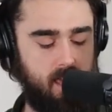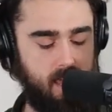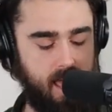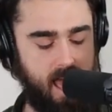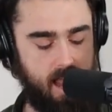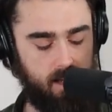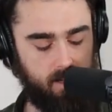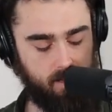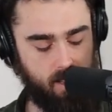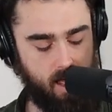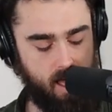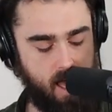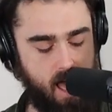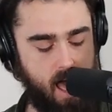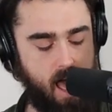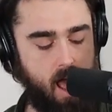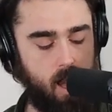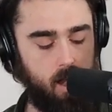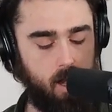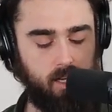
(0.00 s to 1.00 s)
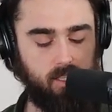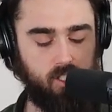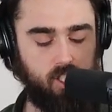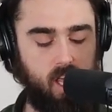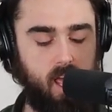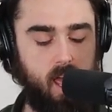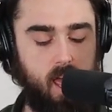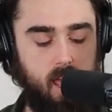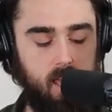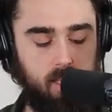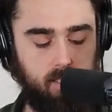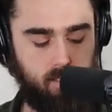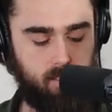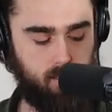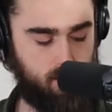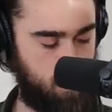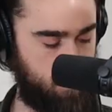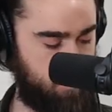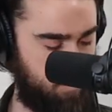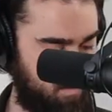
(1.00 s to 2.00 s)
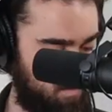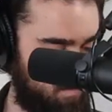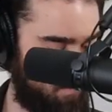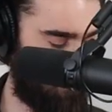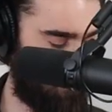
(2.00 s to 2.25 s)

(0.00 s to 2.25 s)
the alcoholic taste.